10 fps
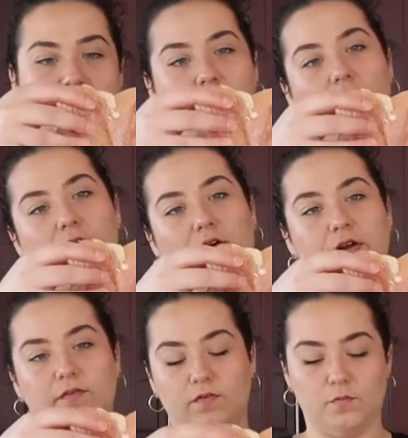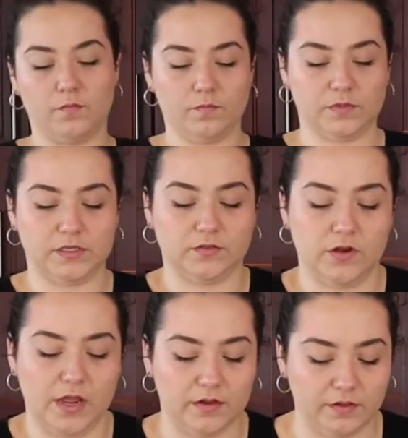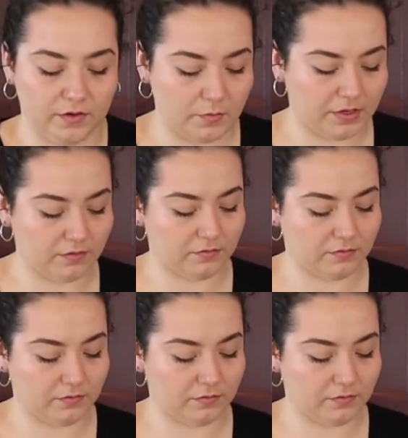like a heart if you tilt your head a little bit.